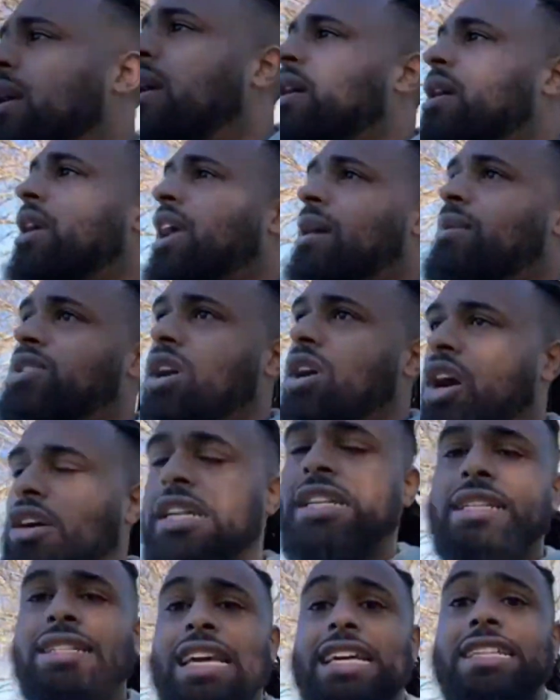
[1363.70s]
Okay, it was all
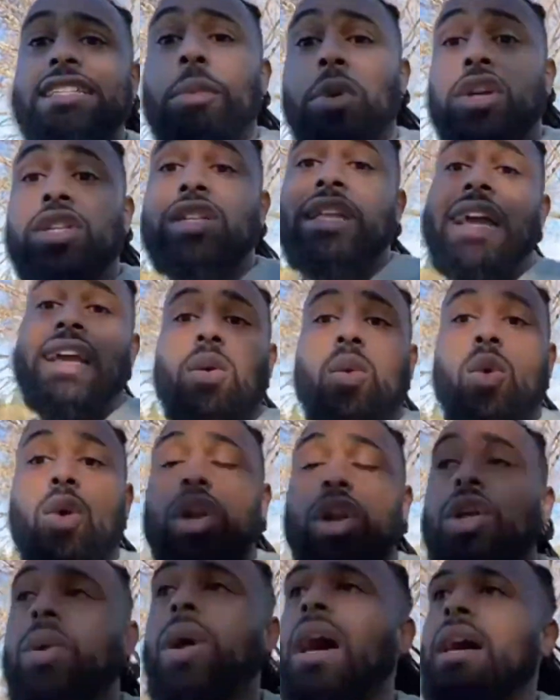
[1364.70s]
just a testimony so I could
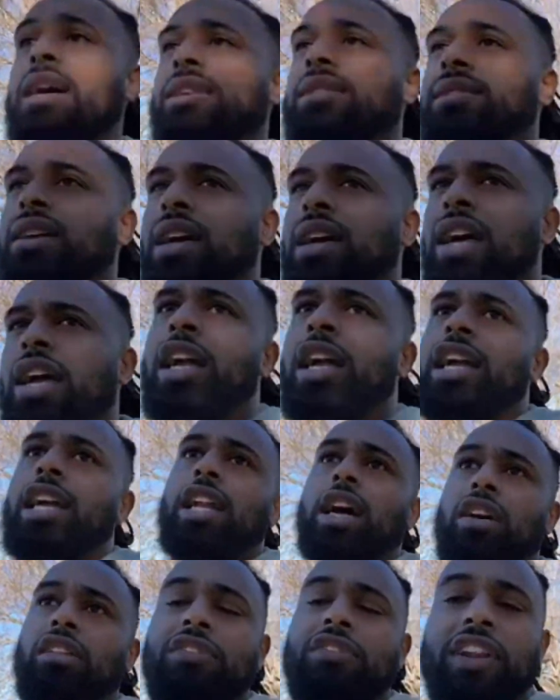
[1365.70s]
warn you guys. You
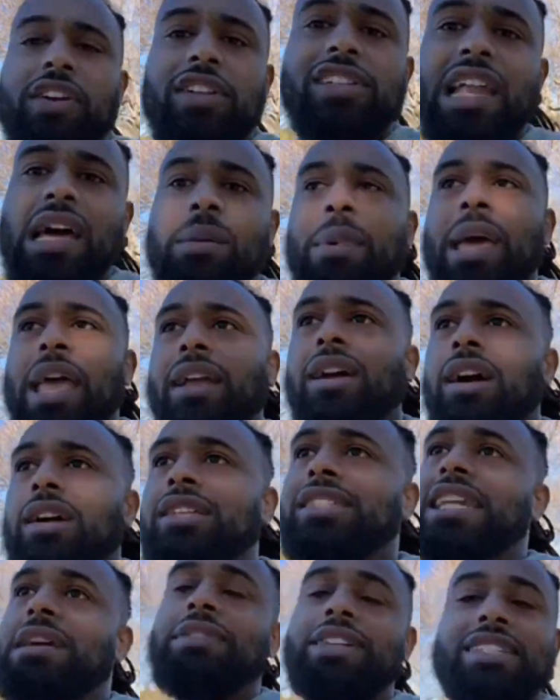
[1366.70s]
know, the videos that I make on
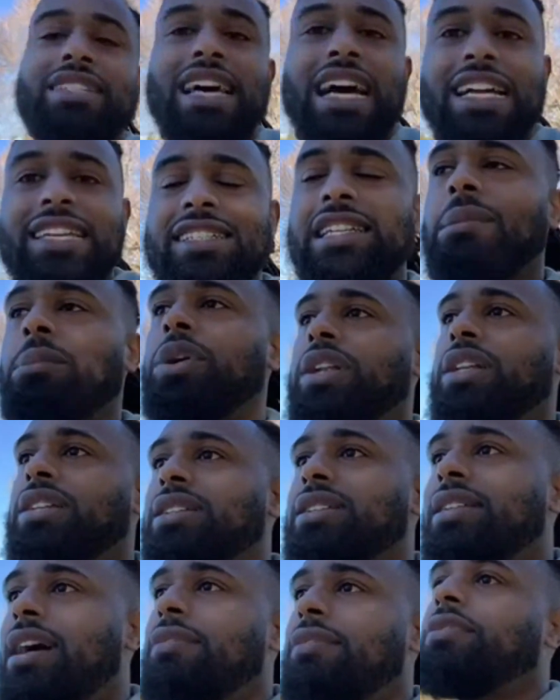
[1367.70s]
seven signs someone is a
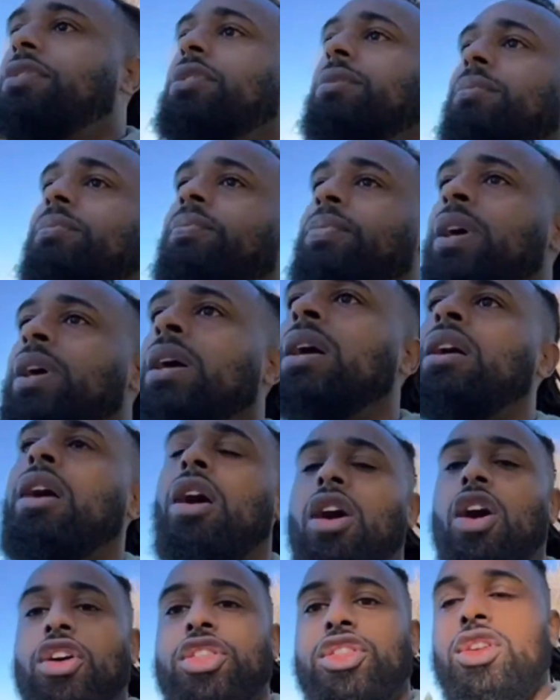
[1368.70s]
devil,
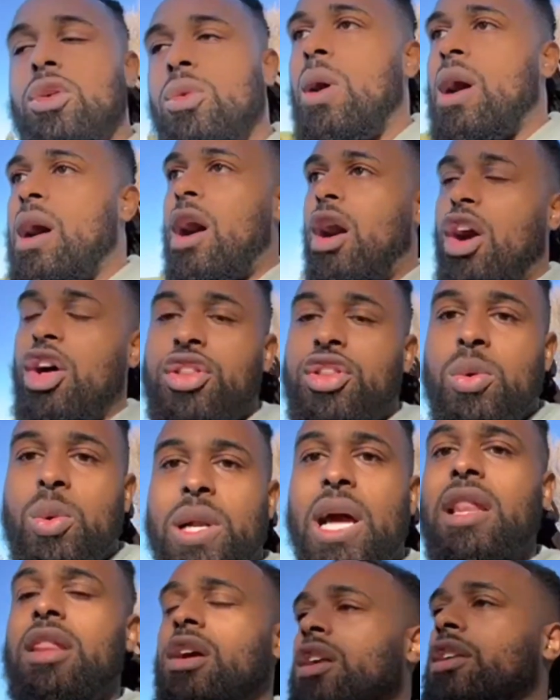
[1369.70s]
all through all through what
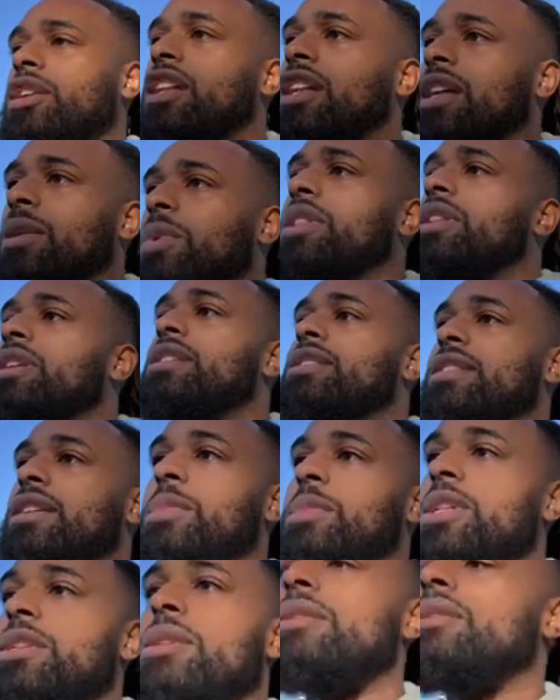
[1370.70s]
I learned dealing with these
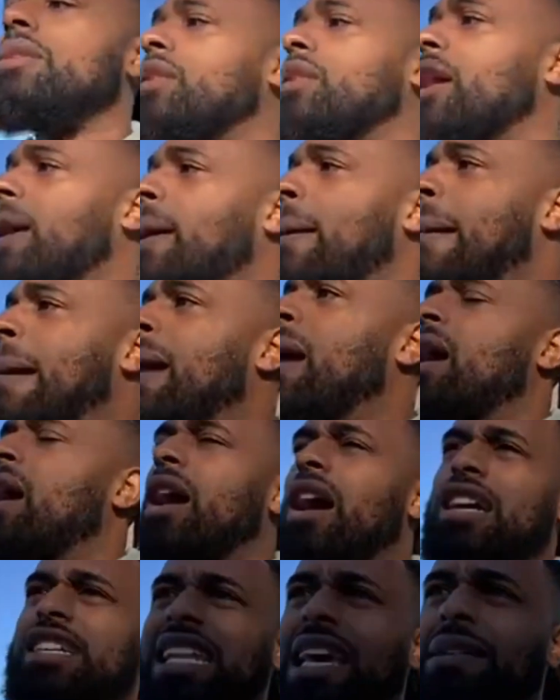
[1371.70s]
demons. Okay,
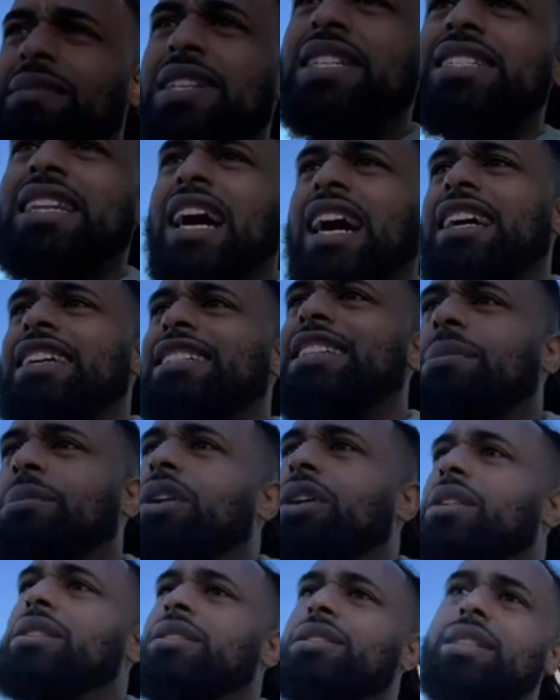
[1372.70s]
uh, seven signs
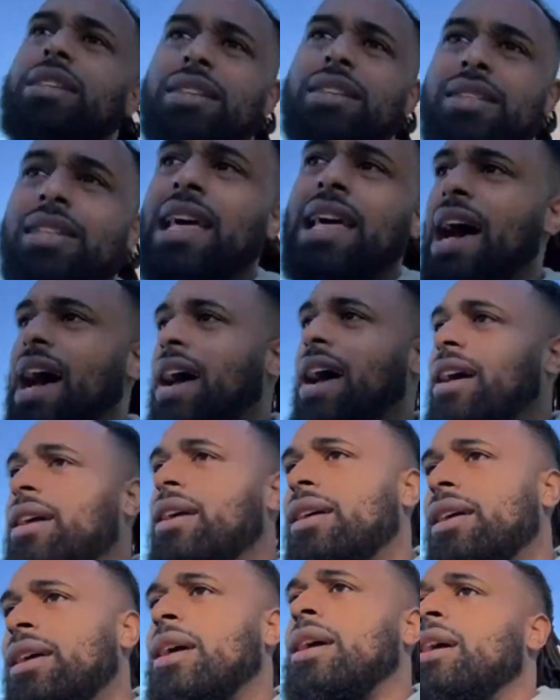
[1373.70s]
someone is this and
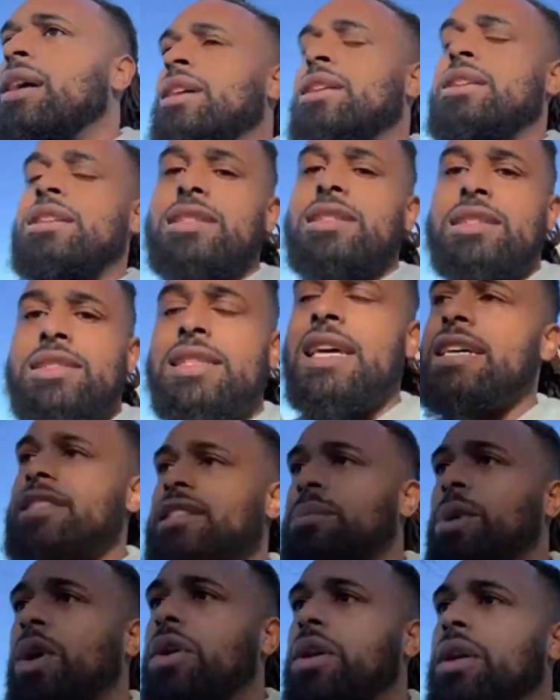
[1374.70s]
that, just a
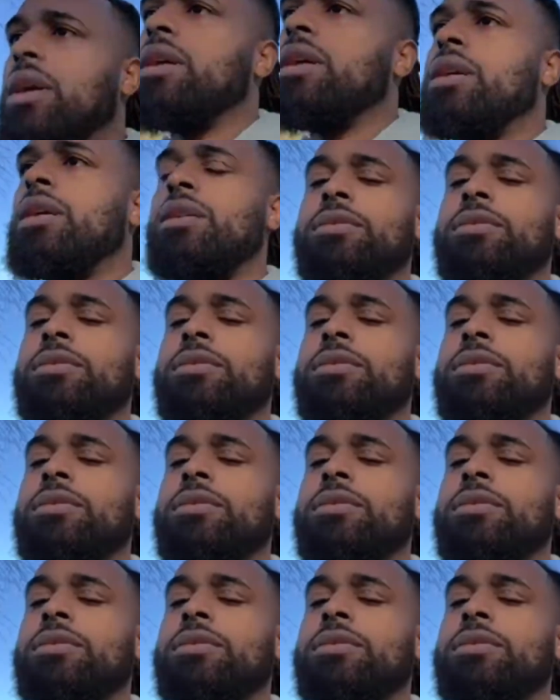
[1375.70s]
testimony.